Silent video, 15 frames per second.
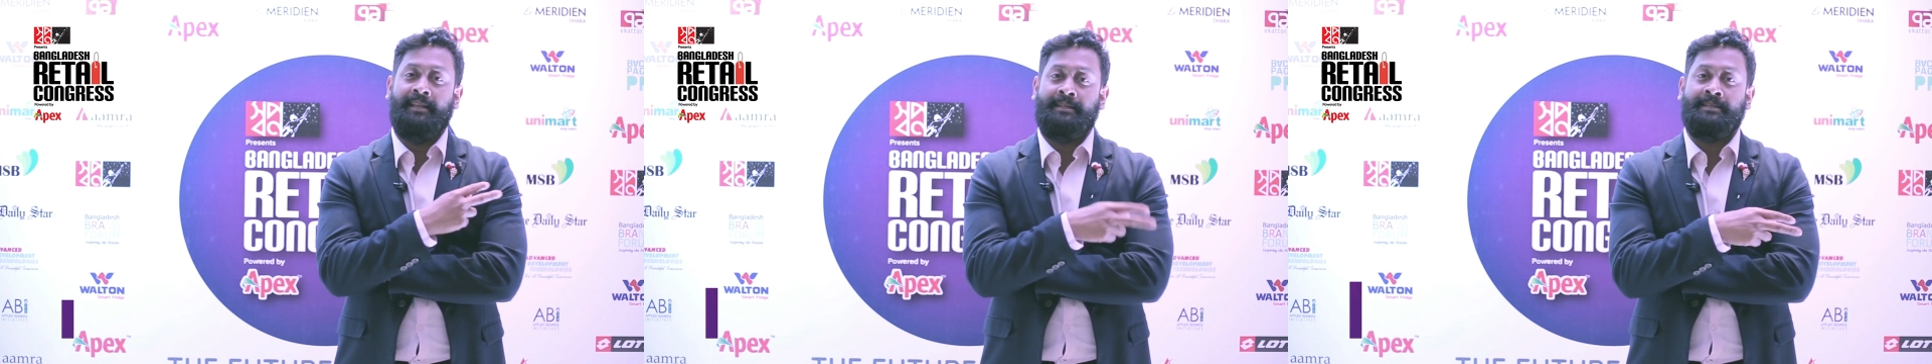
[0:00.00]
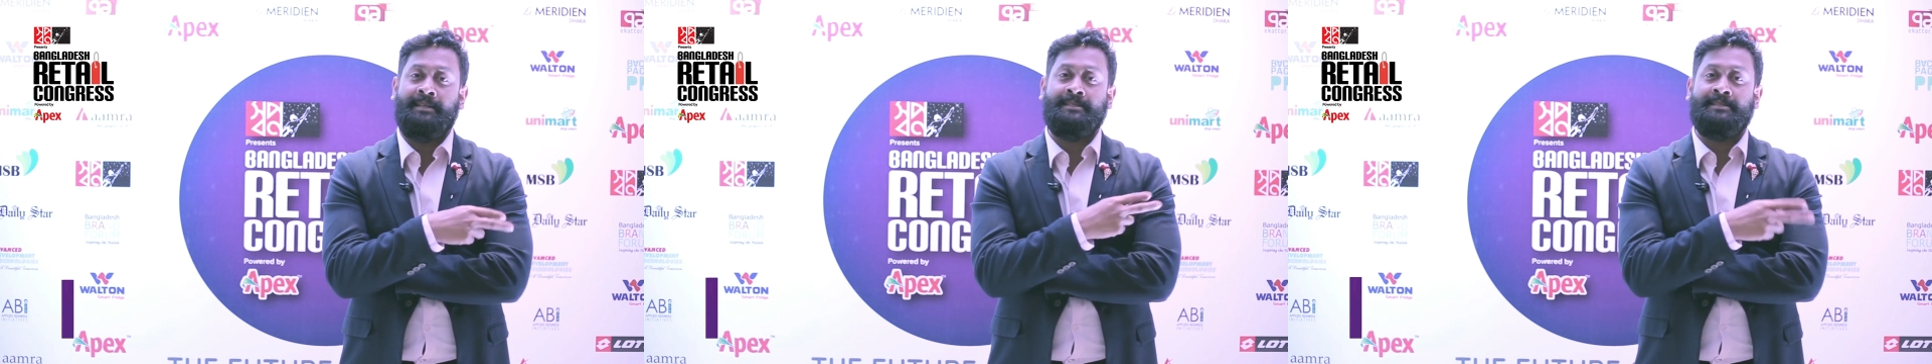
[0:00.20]

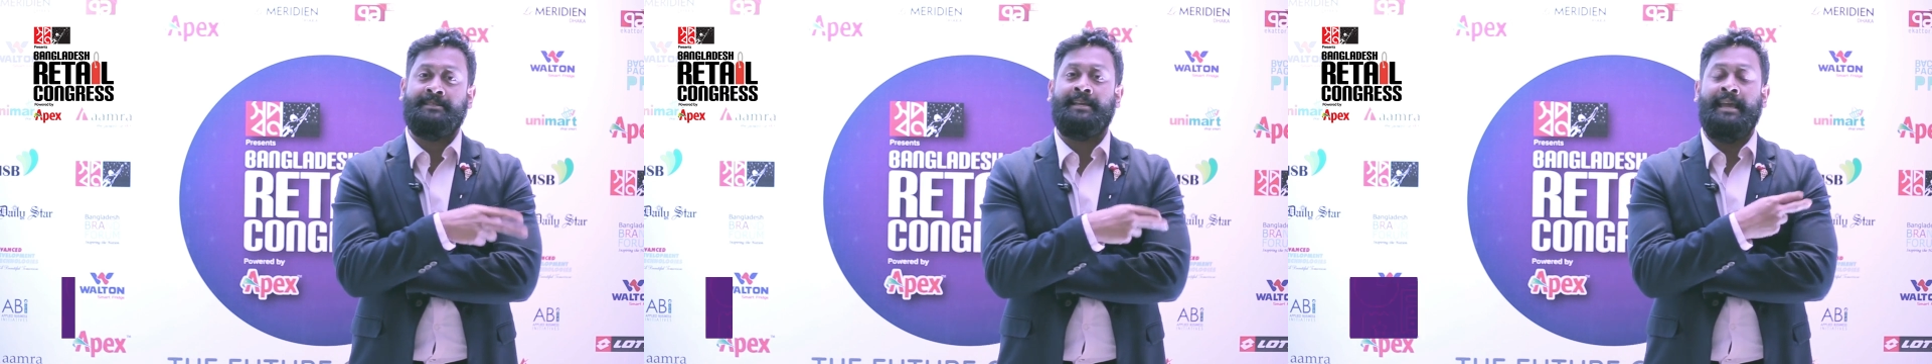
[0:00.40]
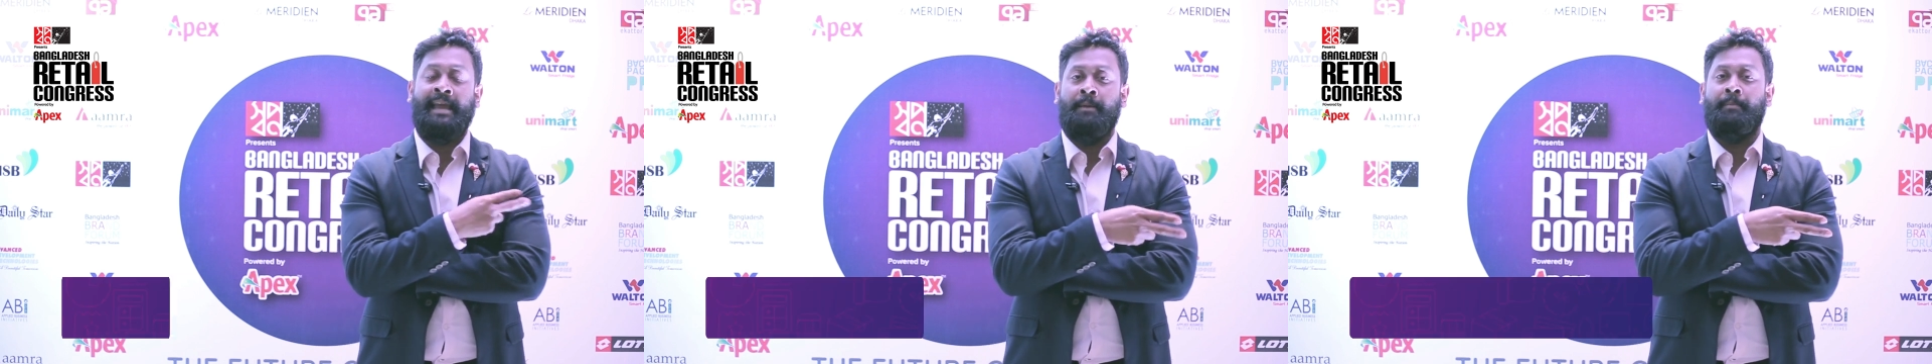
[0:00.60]
that
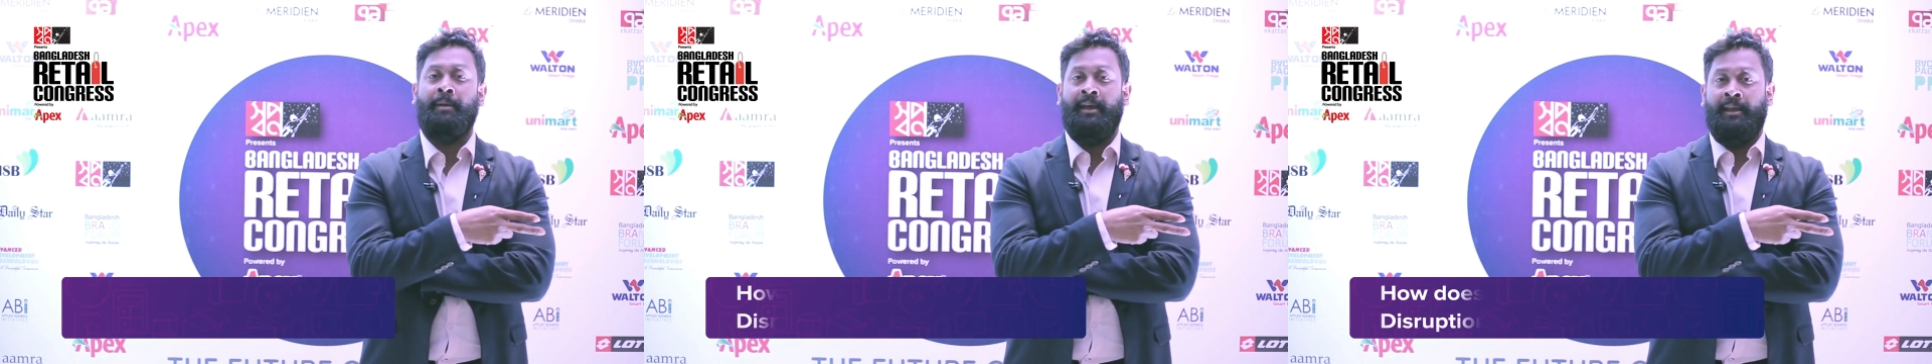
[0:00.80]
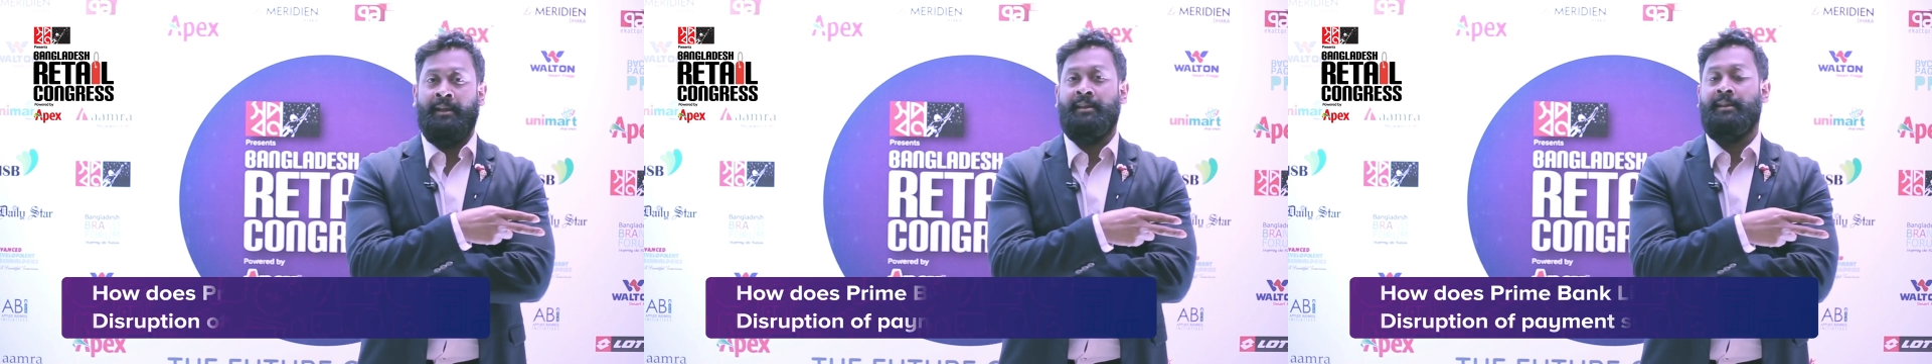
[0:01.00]
just came
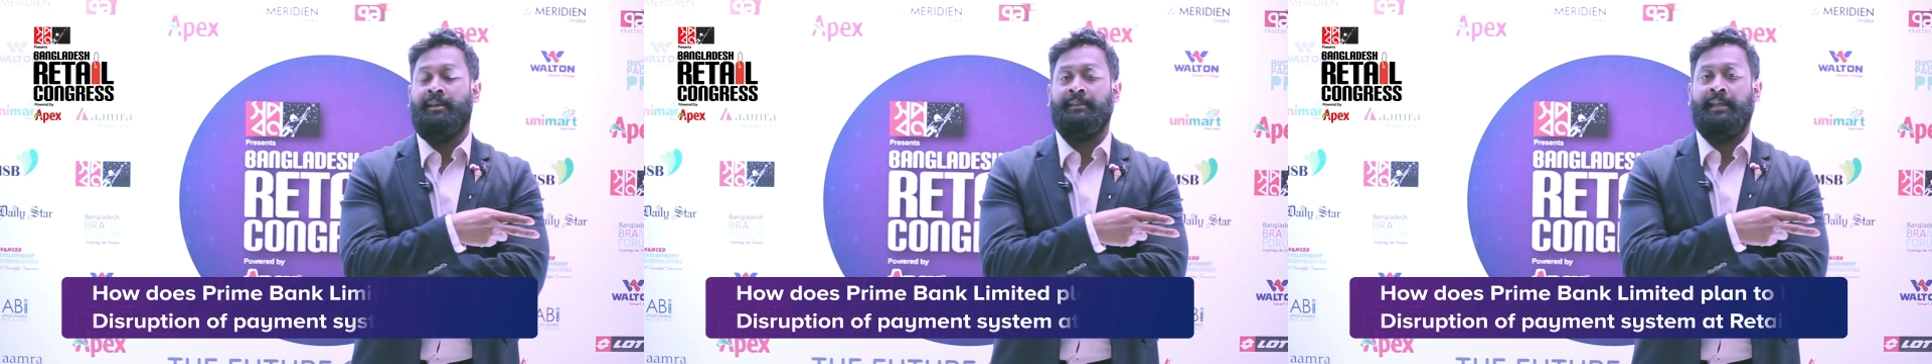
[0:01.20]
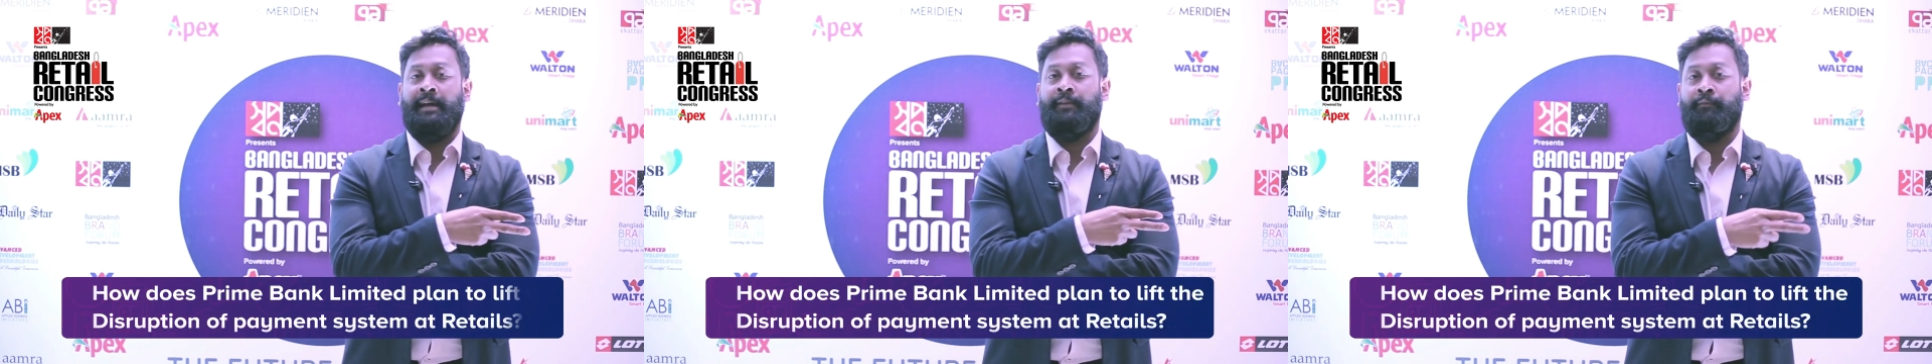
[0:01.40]
in
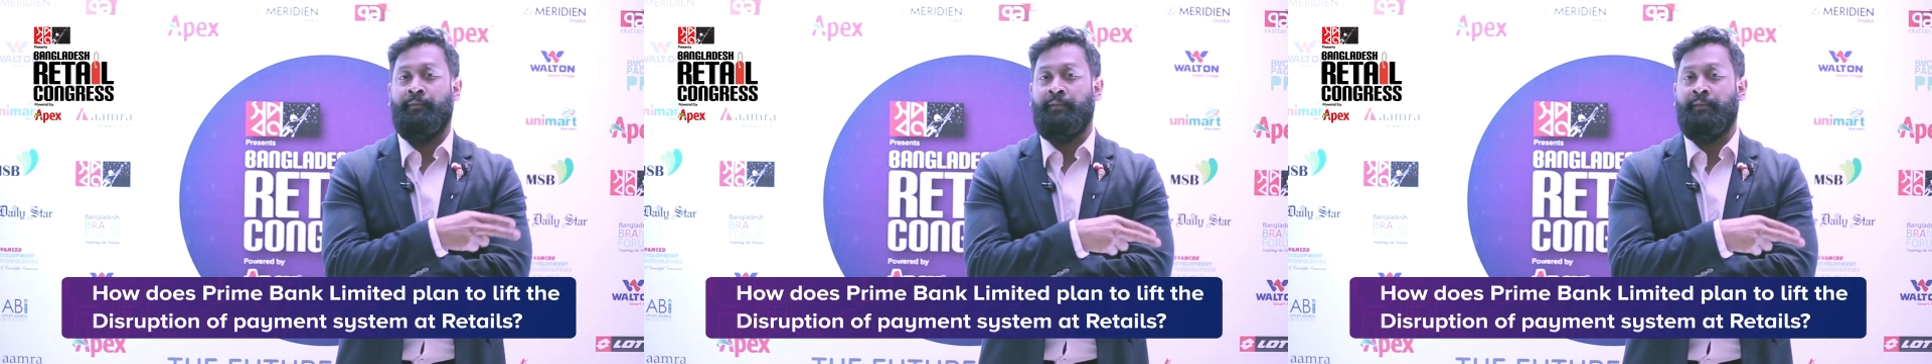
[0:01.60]
that